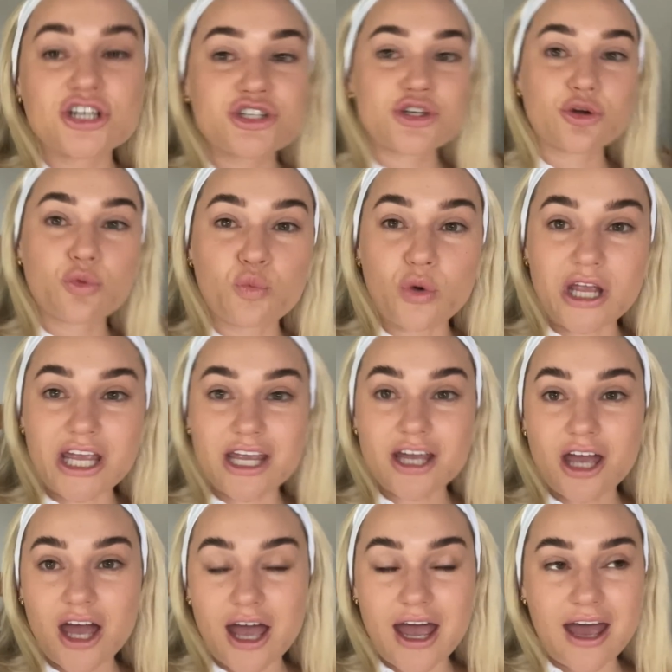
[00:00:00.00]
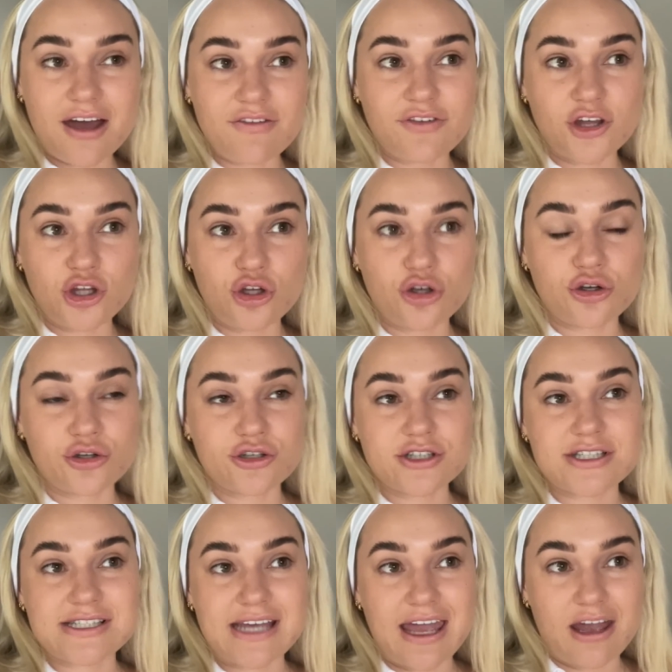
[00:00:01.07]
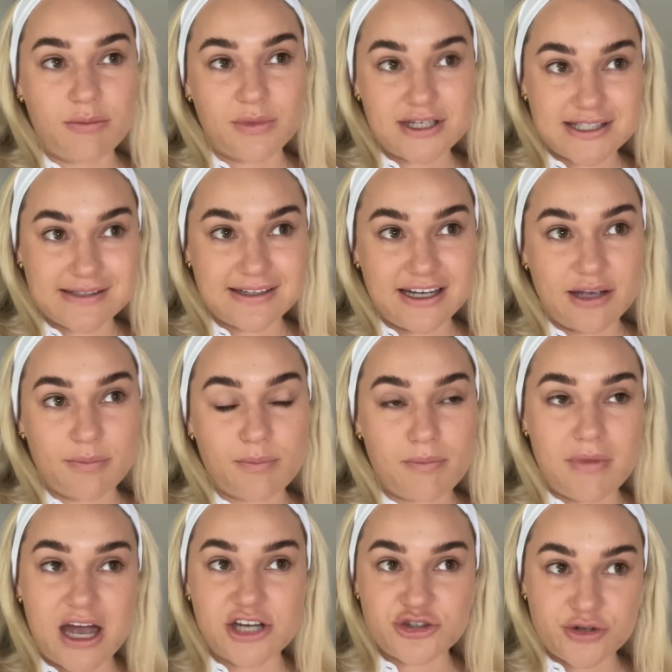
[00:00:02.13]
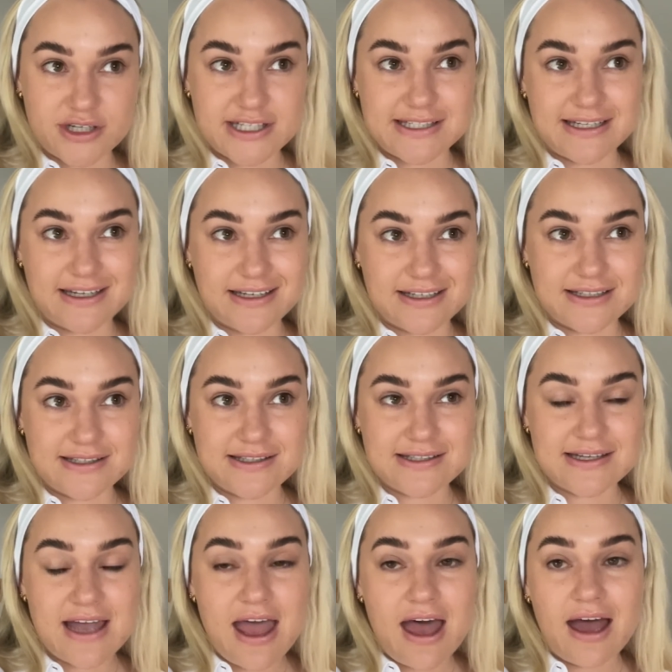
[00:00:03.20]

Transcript: So we have used Emma Sleep mattresses